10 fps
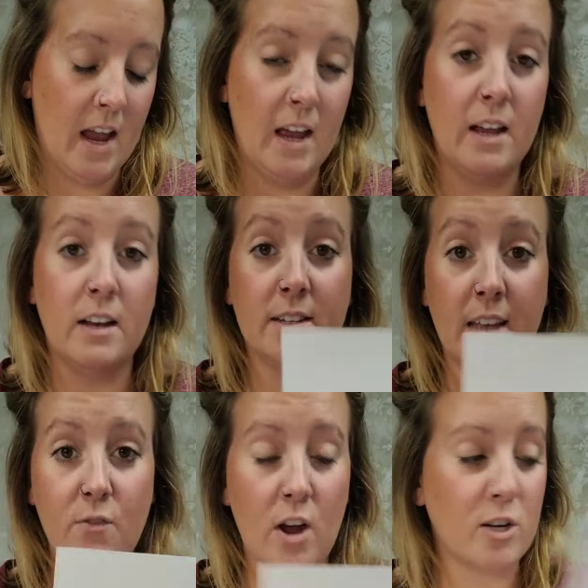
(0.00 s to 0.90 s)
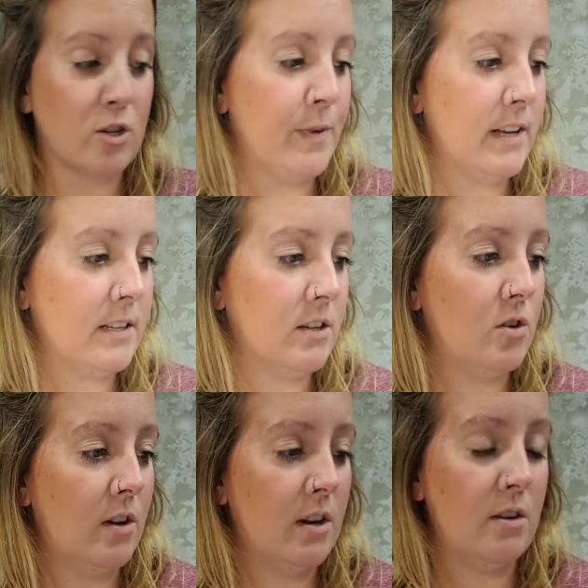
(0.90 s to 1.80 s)
And save your extra piece because
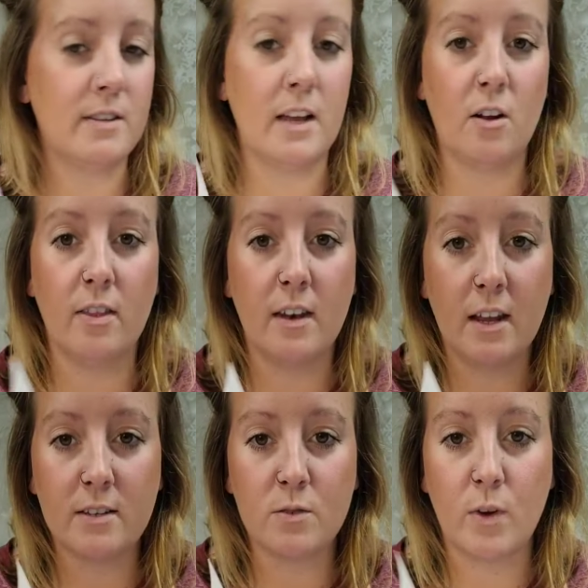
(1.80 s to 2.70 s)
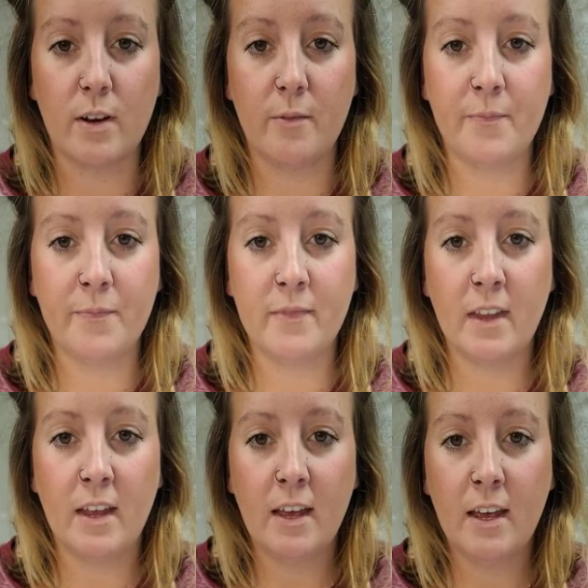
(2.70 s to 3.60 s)
you can use that on the next one.
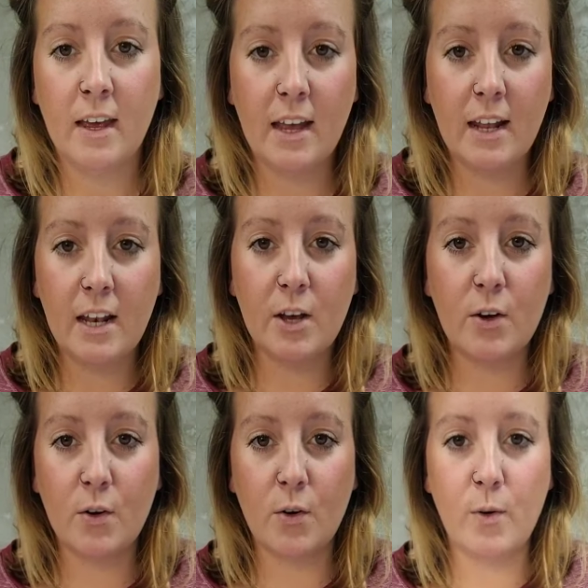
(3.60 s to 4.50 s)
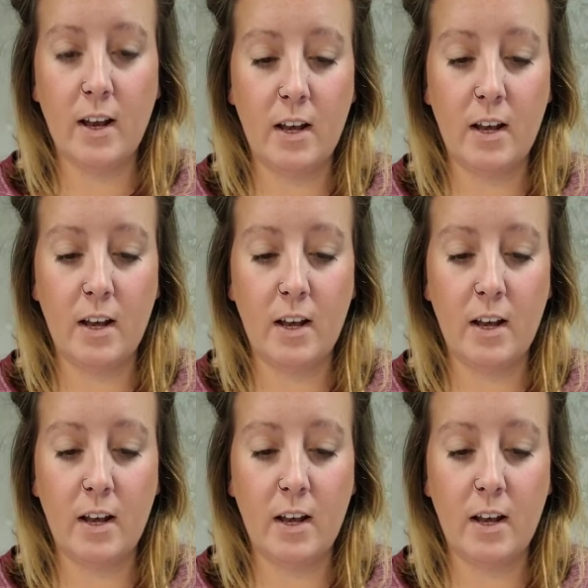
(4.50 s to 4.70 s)
Hello.